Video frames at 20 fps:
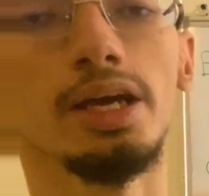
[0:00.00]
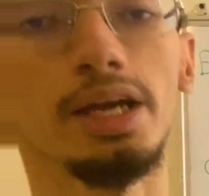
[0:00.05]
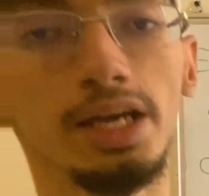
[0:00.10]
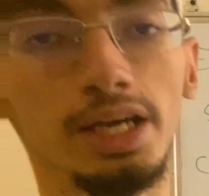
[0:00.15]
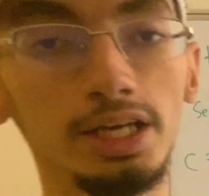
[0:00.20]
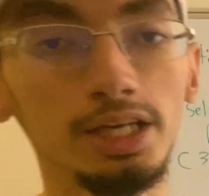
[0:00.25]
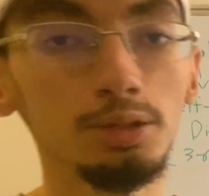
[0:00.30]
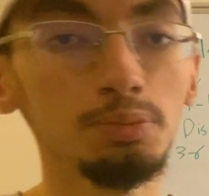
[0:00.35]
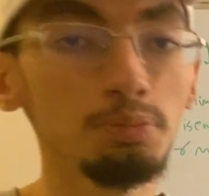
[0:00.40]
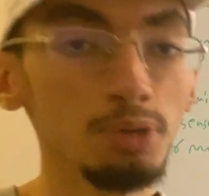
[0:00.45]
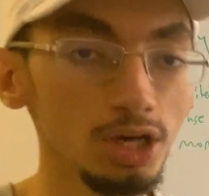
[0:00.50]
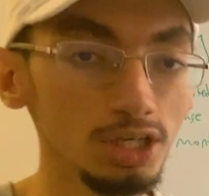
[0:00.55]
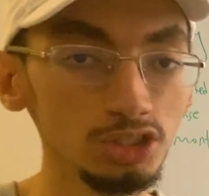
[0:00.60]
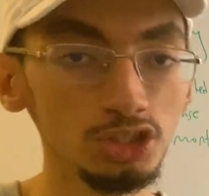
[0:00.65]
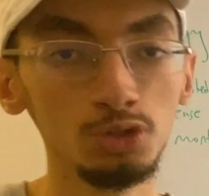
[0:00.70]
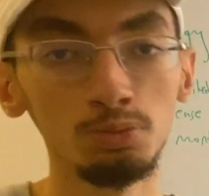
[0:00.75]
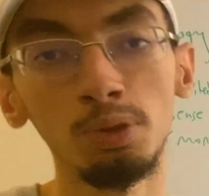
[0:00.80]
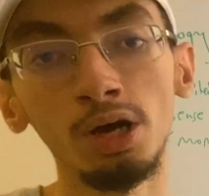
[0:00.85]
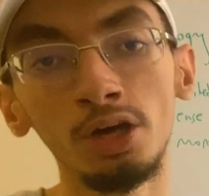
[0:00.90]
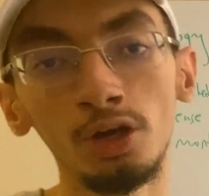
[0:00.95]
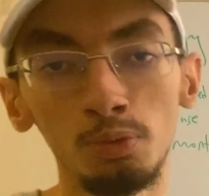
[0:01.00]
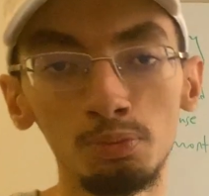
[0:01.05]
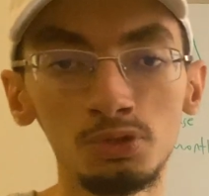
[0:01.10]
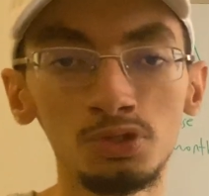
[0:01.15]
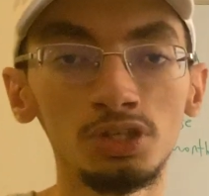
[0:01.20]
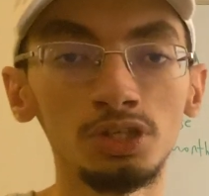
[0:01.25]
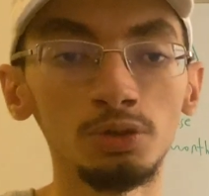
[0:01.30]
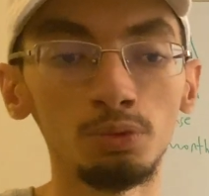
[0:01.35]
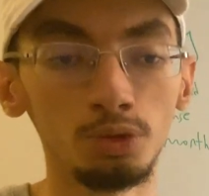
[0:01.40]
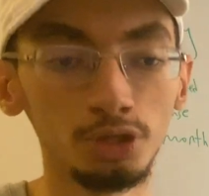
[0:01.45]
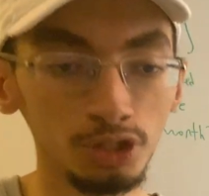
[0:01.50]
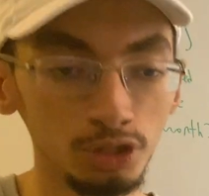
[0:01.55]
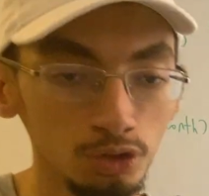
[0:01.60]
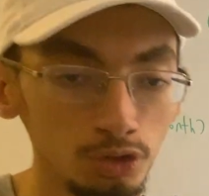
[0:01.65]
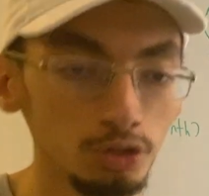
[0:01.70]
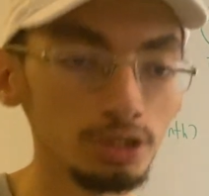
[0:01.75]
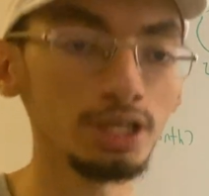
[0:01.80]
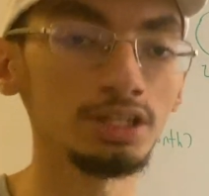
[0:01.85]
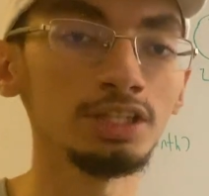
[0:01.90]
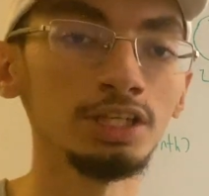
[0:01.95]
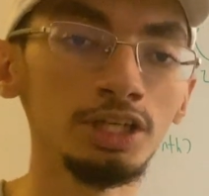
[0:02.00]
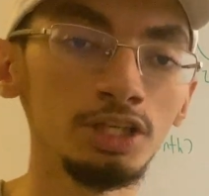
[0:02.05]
a punch biopsy, where you look at the